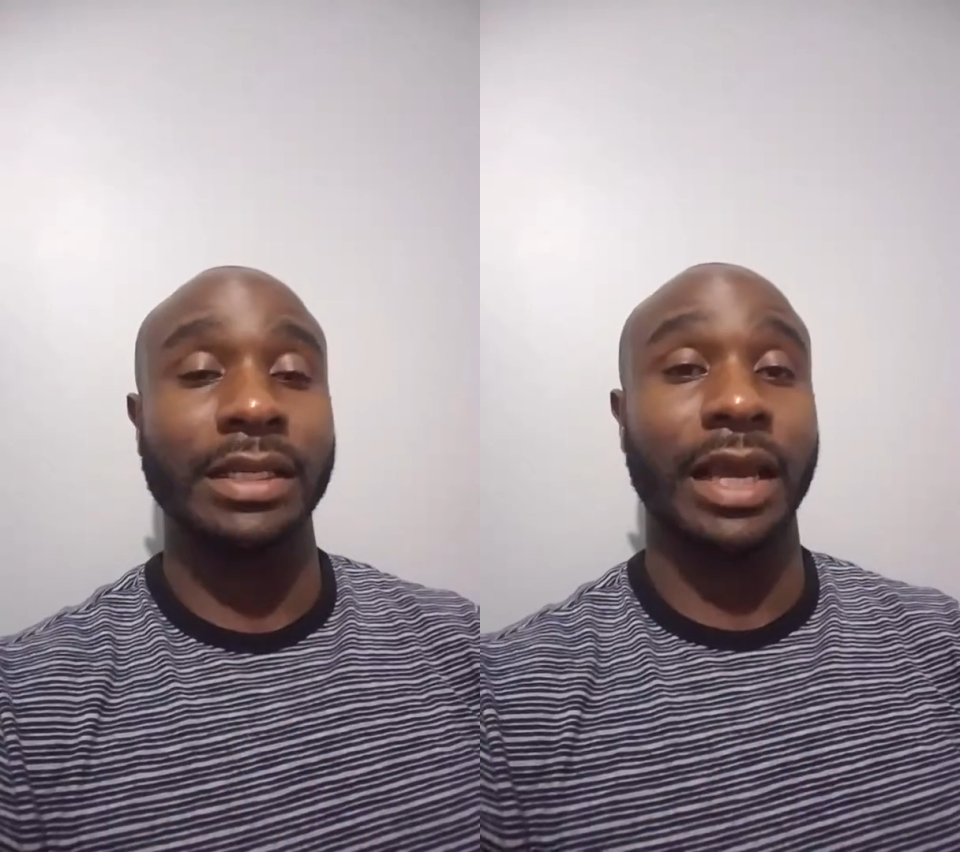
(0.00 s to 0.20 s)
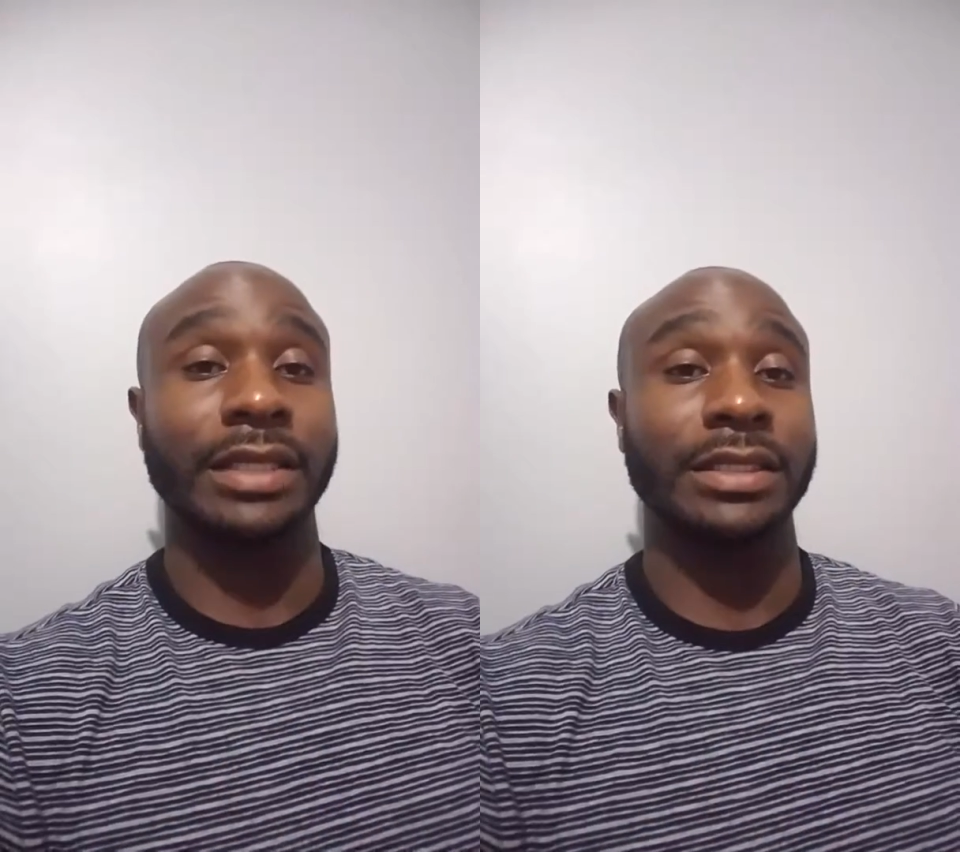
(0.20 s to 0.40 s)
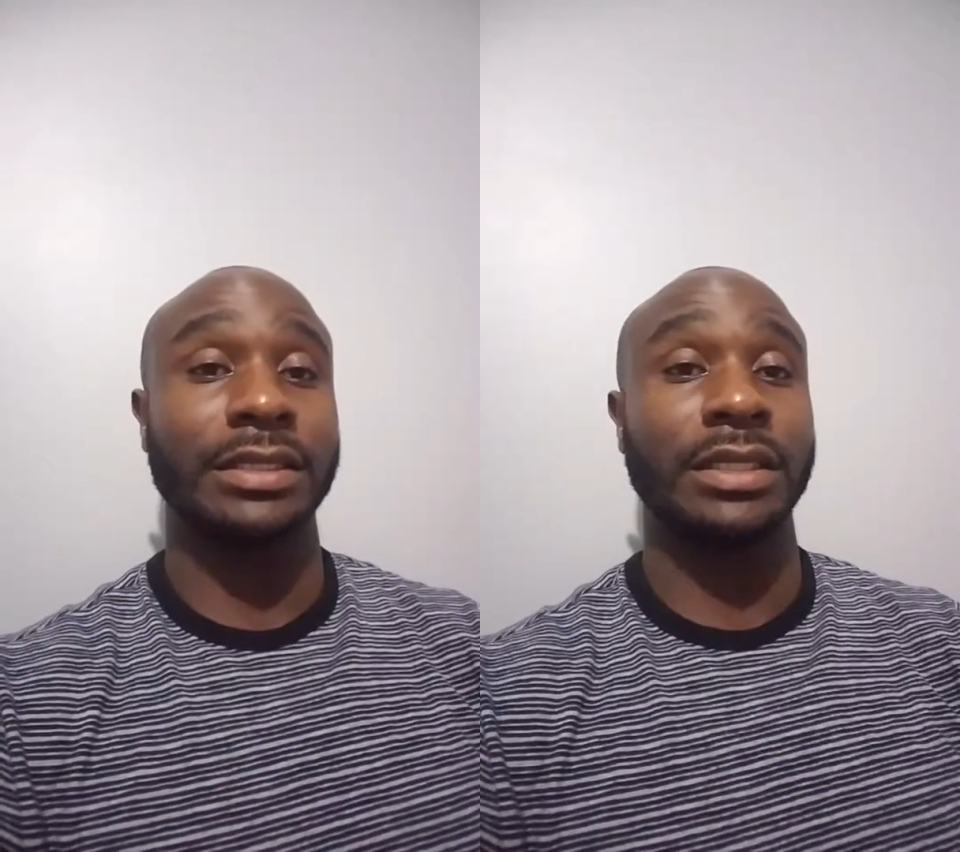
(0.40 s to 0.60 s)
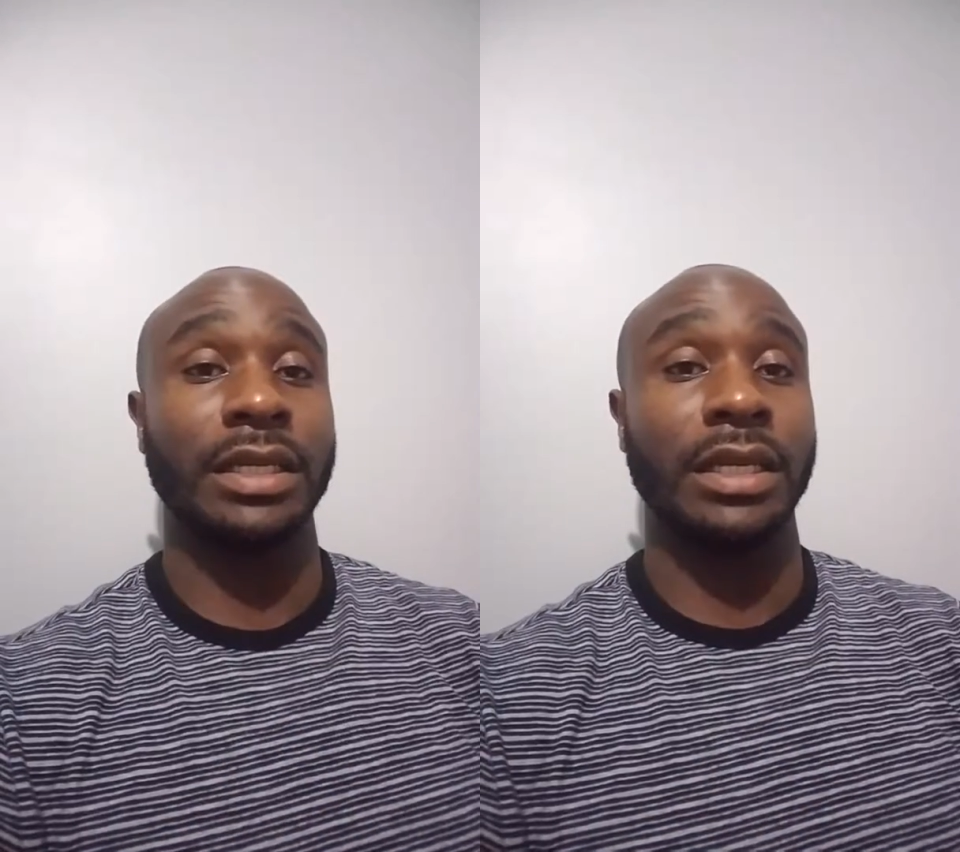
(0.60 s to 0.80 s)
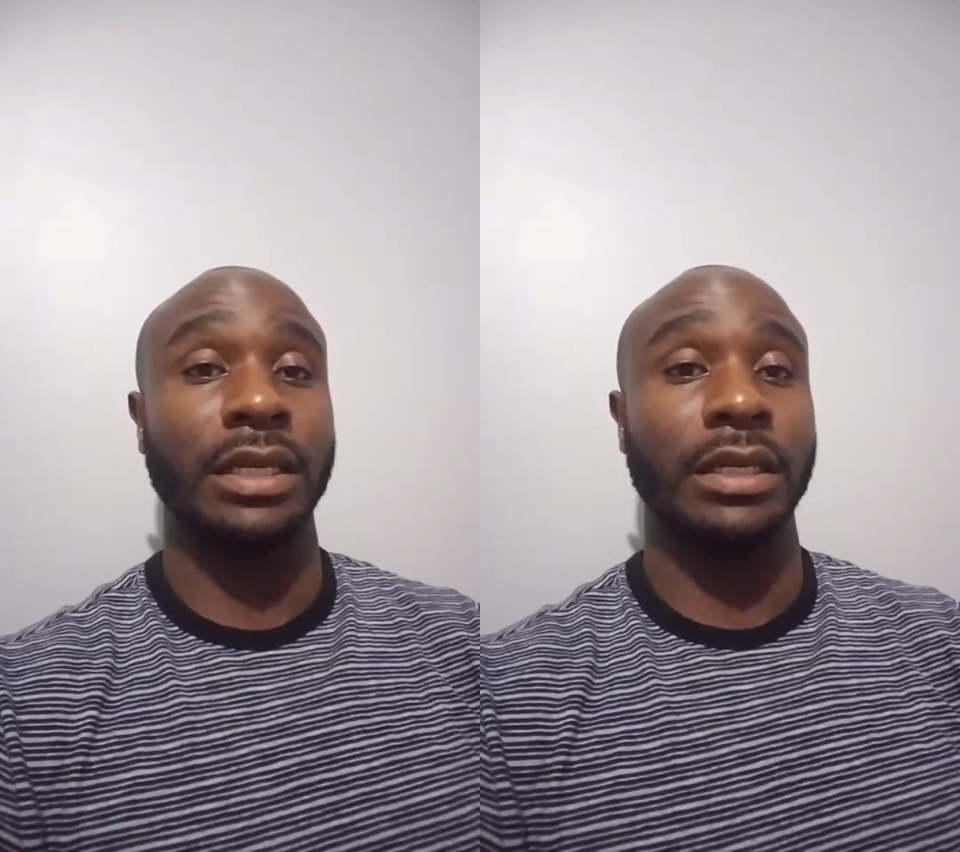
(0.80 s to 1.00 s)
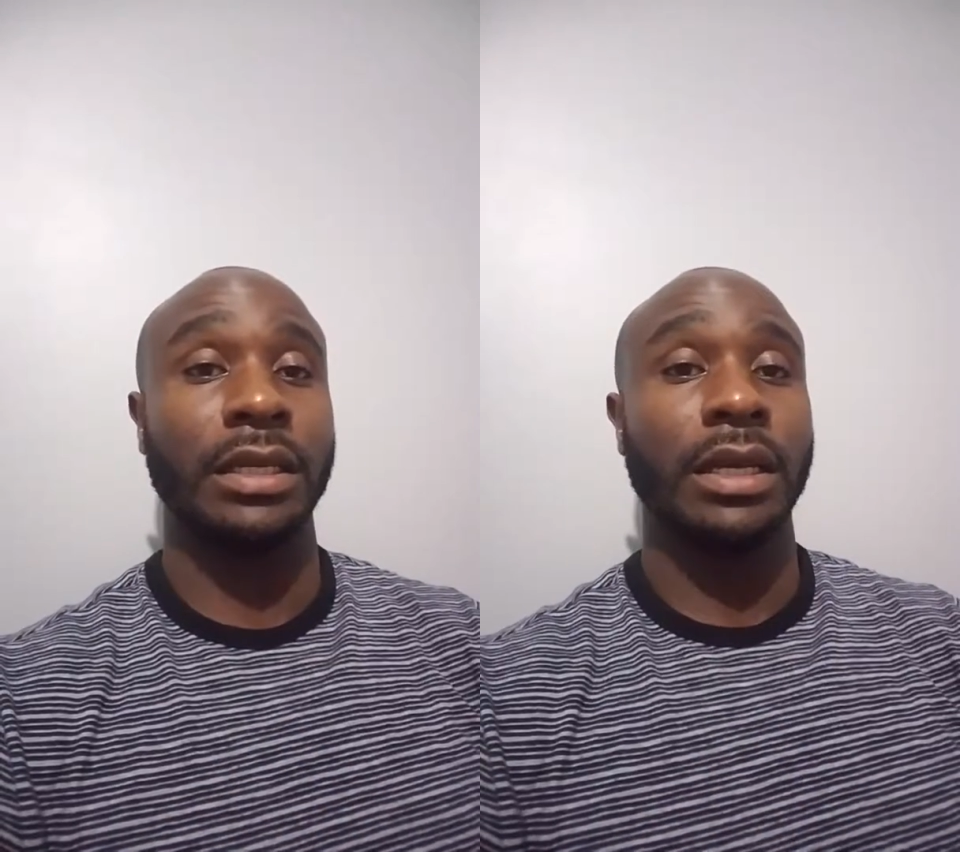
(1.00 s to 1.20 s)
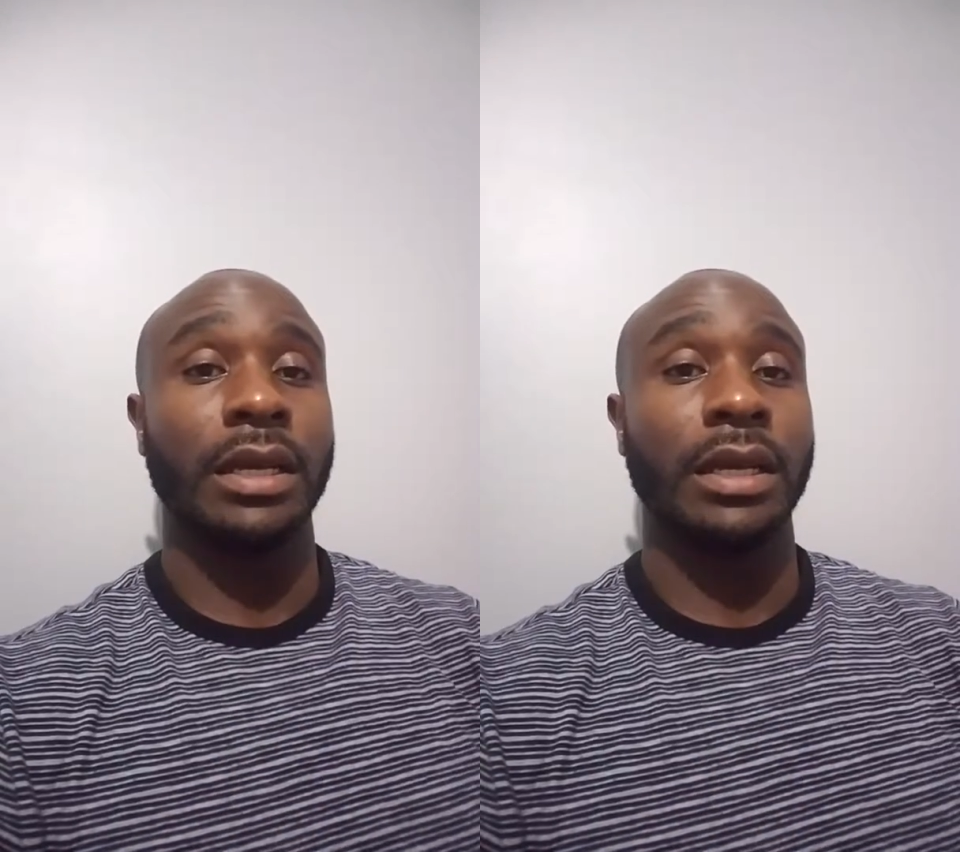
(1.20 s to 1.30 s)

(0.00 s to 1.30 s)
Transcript: like to see